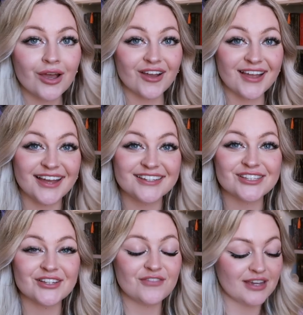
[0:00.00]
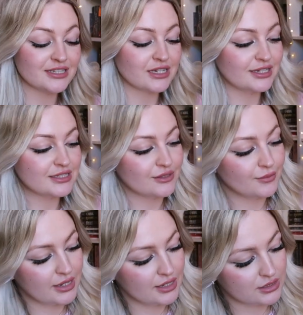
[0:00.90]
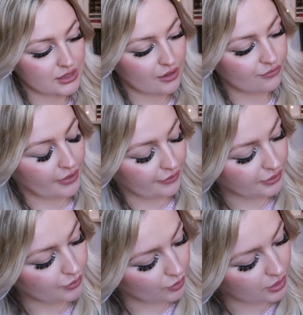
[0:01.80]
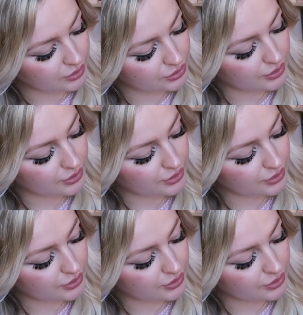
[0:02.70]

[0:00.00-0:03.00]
Okay, so the first item is a Fairyloot one.